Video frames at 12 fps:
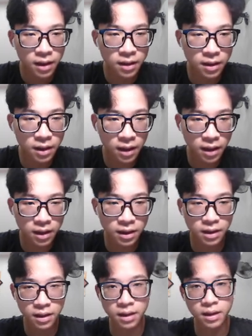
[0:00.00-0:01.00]
This
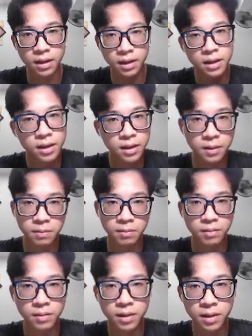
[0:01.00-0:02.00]
is the
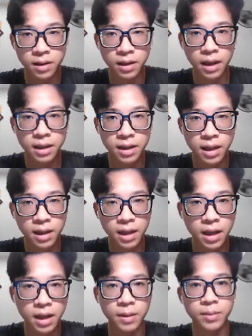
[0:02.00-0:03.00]
test
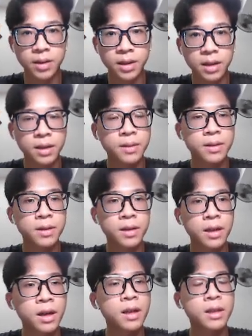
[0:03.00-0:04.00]
data of the
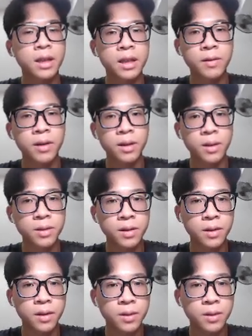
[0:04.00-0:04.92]
Tesseract OCR